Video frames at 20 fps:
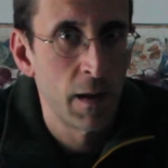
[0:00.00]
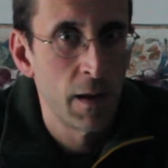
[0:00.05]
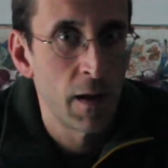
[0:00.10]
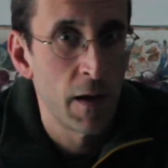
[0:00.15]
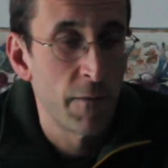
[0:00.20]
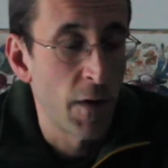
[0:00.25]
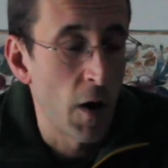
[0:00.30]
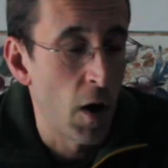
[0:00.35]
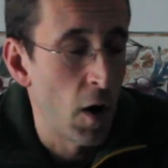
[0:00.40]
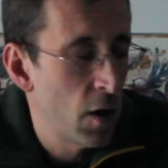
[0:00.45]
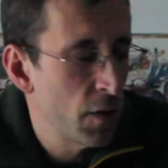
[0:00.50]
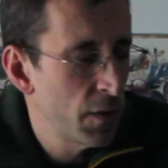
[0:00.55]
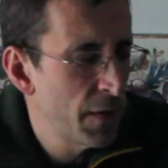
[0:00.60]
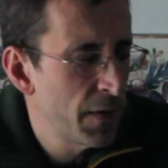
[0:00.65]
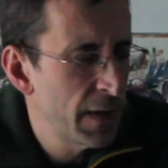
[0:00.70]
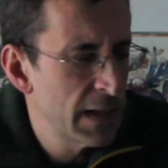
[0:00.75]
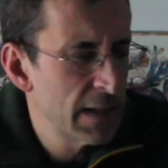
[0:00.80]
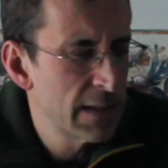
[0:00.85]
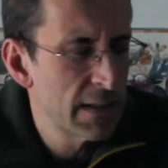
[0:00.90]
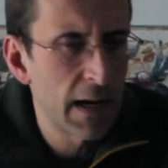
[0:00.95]
Of all the
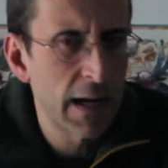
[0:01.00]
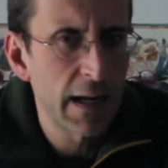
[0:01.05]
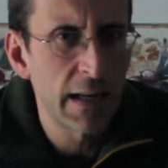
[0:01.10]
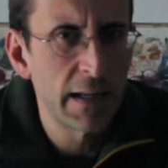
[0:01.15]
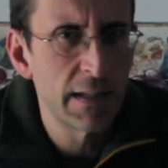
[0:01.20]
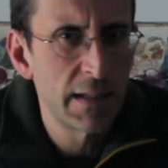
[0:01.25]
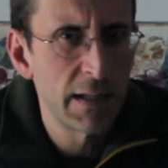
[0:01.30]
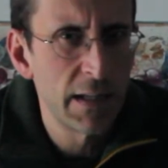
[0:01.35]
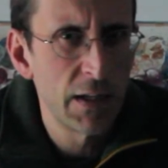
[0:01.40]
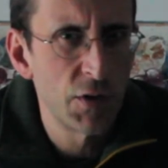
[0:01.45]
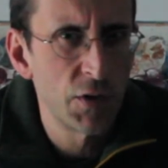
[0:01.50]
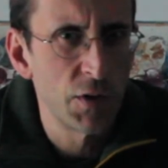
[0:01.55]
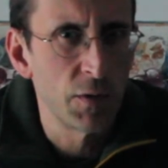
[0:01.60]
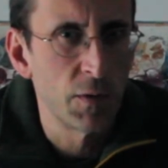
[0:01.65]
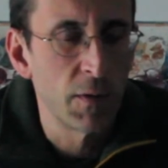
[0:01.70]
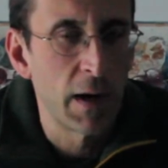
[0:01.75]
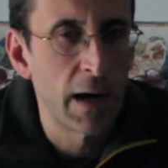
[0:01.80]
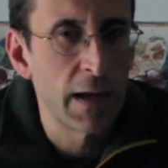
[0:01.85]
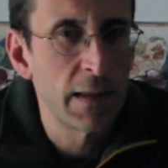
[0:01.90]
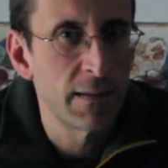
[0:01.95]
things that I can teach
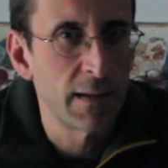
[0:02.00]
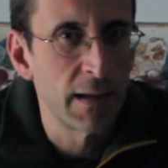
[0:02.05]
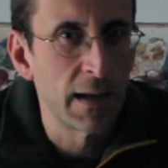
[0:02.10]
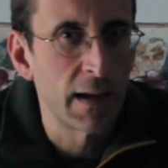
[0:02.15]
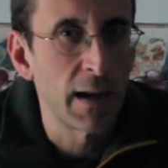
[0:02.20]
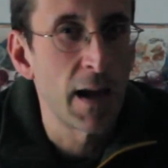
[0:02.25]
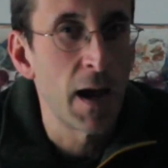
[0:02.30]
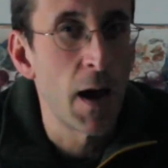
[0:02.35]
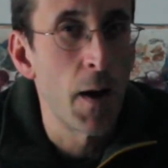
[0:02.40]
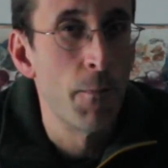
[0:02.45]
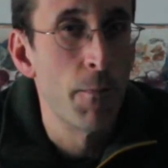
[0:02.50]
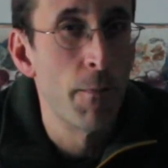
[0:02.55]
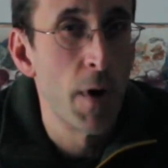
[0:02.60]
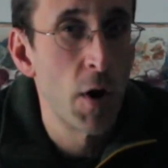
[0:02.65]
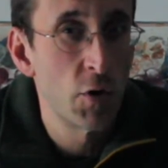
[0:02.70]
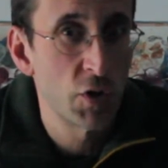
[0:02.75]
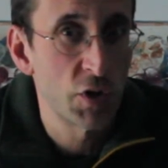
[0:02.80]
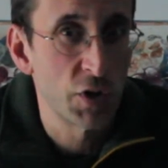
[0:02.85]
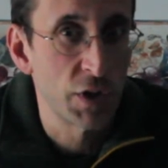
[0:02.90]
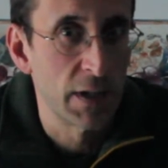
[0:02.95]
you, I think
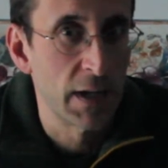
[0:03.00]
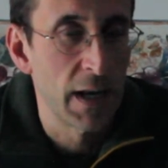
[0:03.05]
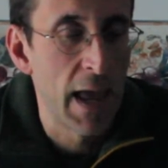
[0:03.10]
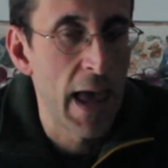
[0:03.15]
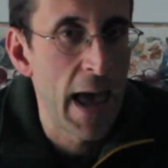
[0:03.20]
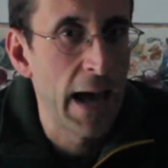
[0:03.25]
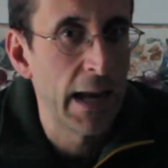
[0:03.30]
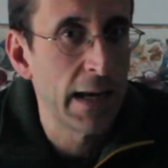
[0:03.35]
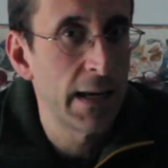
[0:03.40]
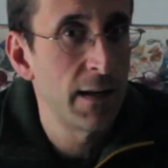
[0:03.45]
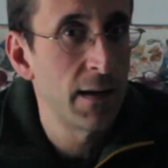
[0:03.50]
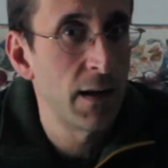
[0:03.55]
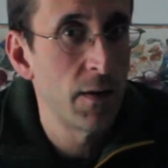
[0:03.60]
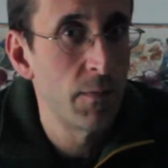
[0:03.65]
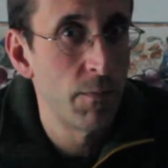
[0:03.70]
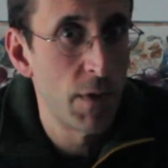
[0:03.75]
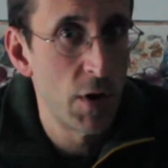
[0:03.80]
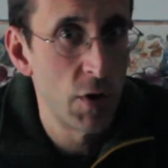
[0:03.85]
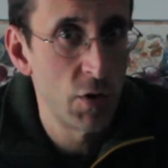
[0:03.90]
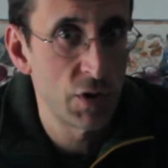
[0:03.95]
emotion, adding
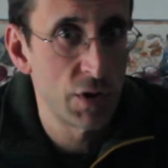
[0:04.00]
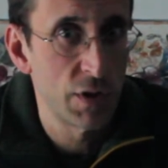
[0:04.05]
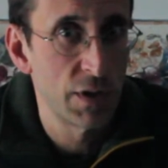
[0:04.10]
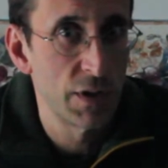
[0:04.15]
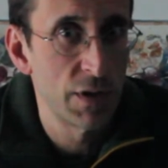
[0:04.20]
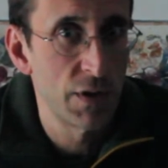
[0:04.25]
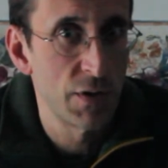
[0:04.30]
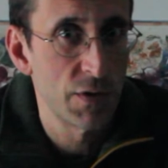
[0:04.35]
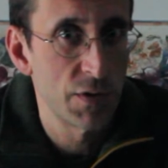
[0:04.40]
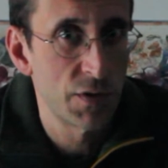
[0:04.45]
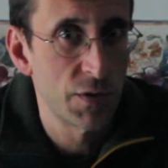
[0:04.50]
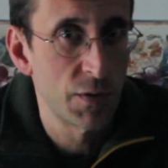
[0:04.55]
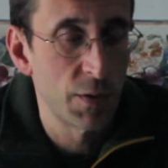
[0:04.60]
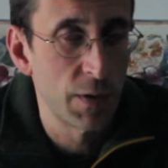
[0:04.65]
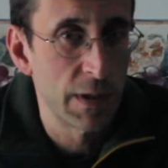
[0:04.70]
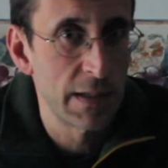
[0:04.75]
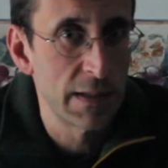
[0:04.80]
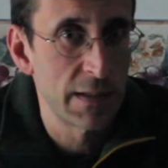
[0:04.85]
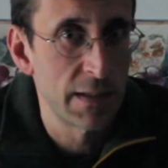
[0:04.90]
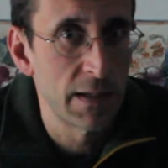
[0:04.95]
emotion to your
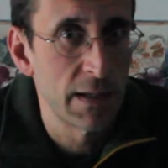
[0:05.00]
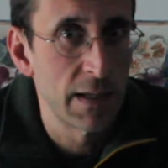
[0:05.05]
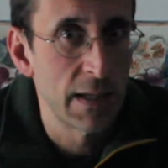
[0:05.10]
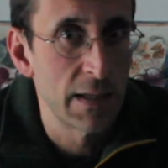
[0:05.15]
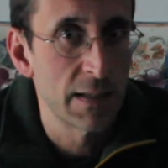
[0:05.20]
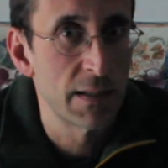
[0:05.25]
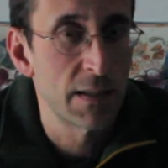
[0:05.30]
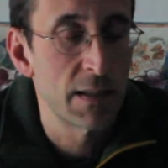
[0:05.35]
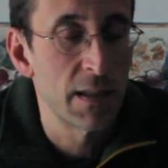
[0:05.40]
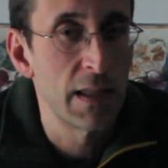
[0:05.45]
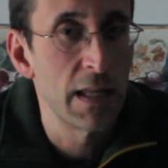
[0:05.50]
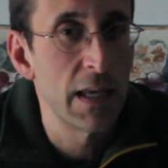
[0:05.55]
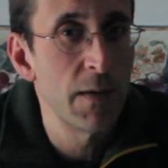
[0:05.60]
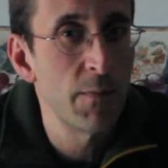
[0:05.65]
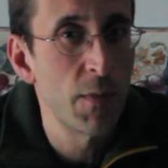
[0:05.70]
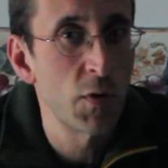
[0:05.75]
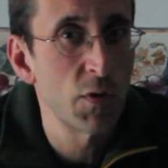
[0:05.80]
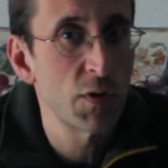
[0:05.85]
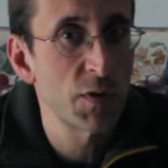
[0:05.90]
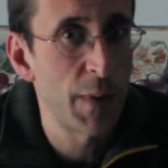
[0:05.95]
stories is the
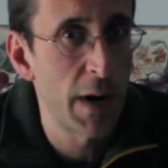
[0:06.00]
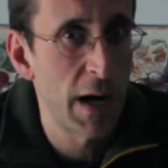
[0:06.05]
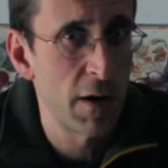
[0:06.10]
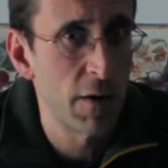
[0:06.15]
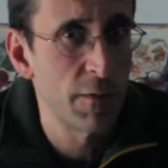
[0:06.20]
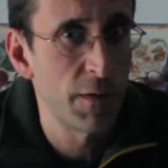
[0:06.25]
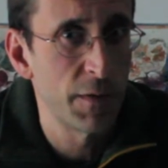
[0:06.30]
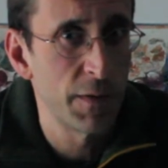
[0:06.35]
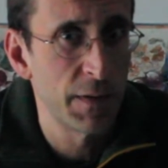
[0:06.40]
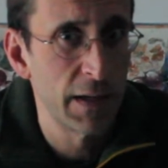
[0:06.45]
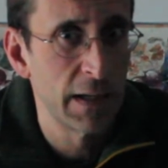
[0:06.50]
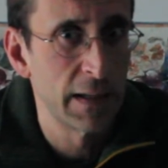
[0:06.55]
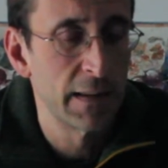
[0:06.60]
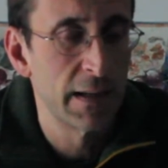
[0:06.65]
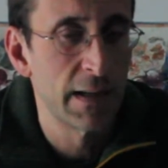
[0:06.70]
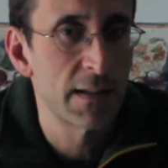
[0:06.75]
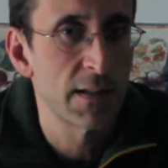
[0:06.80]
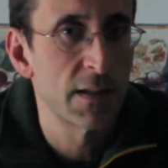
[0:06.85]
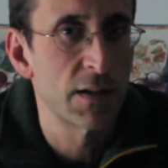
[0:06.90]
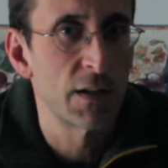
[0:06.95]
most powerful thing
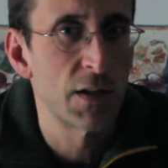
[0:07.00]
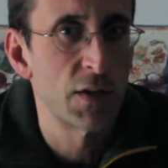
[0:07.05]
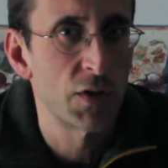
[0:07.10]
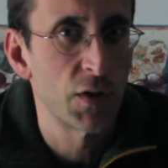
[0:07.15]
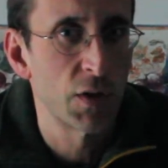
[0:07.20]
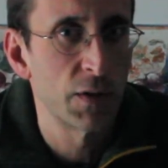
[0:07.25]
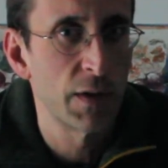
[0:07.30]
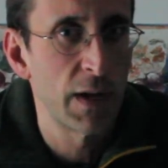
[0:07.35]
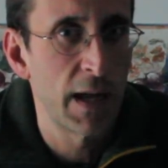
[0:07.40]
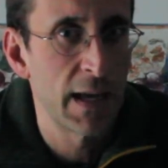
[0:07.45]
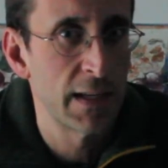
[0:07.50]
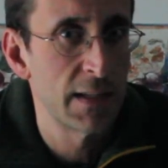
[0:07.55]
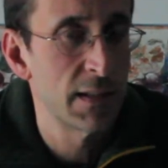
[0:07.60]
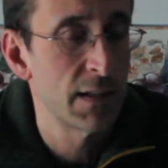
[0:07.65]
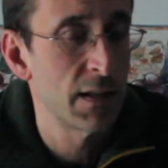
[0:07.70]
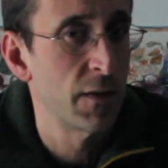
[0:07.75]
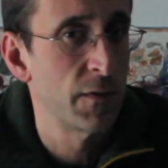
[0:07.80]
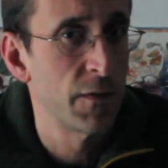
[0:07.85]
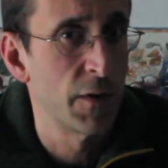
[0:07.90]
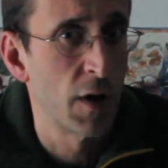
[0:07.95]
that's going to turn
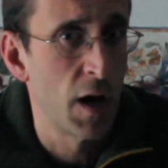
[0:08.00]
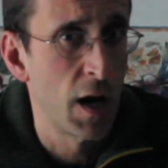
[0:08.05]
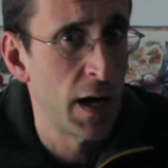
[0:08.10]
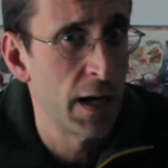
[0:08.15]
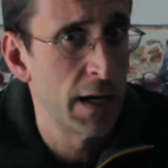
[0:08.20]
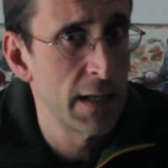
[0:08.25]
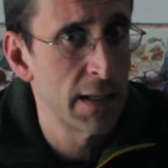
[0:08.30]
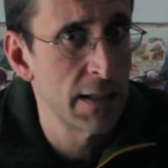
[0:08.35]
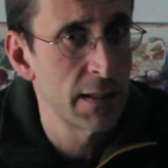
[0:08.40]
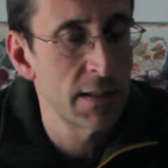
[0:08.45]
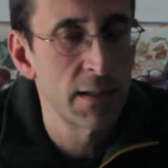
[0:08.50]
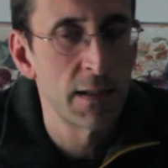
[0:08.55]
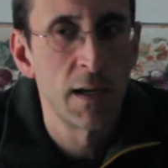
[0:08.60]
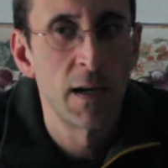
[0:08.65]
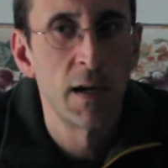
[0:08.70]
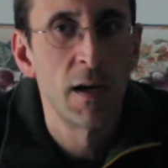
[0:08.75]
heads of your audience,